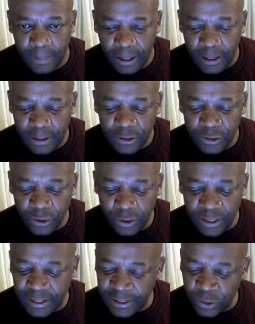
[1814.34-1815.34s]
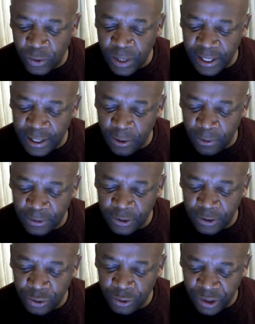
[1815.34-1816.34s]
So there's quite a lot
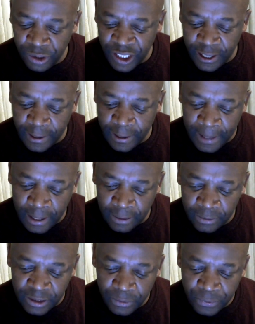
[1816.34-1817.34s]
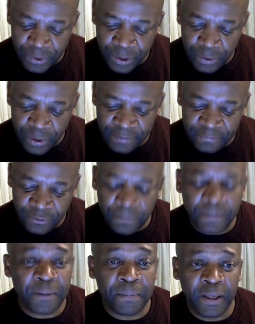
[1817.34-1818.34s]
to share about. We have to
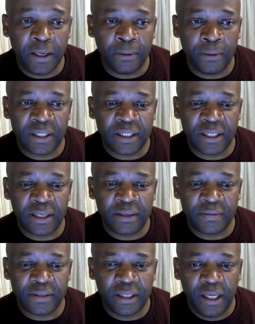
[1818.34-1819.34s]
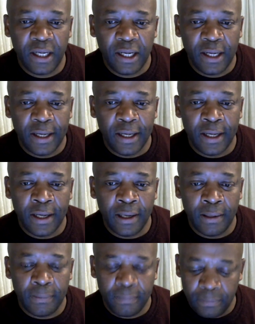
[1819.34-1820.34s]
prepare ourselves
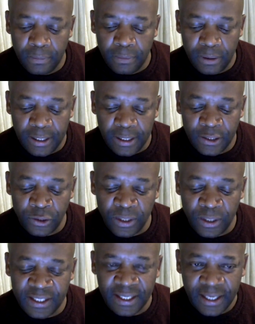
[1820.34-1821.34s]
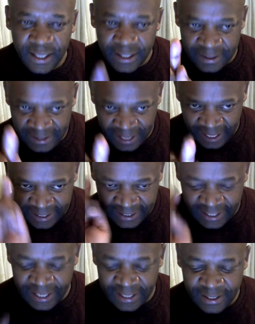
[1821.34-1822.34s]
as soon as that
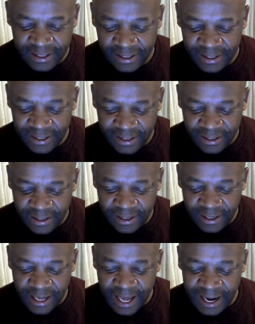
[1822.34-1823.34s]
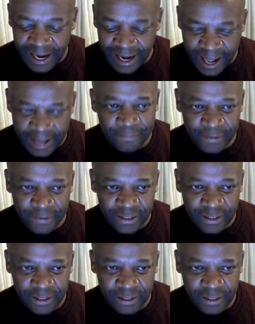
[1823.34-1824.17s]
day arrives.